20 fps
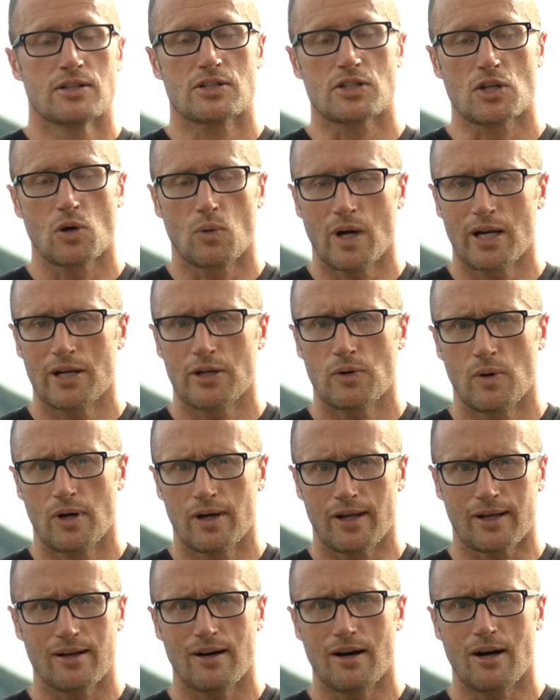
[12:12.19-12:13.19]
So, why do you
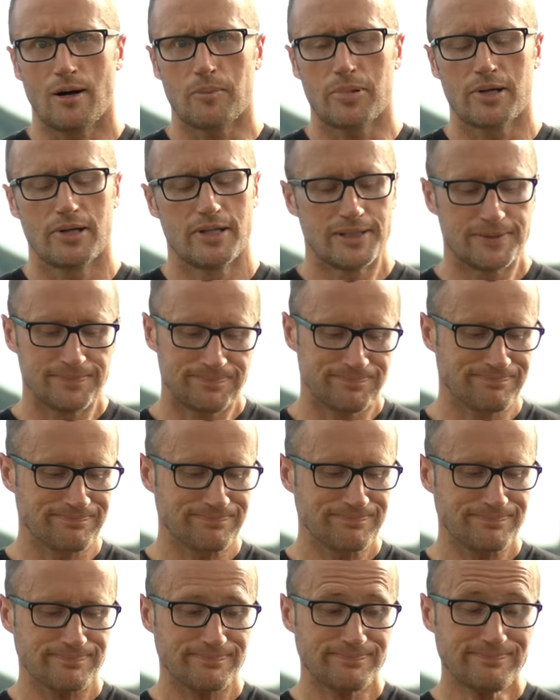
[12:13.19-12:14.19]
want a comp?
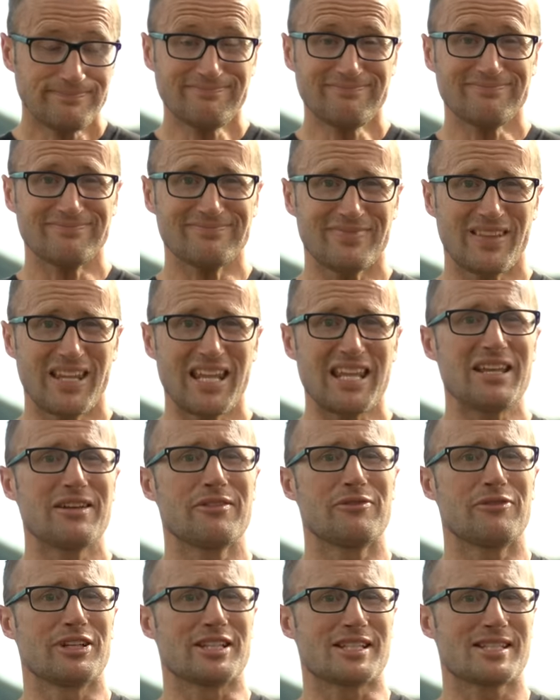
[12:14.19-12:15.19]
If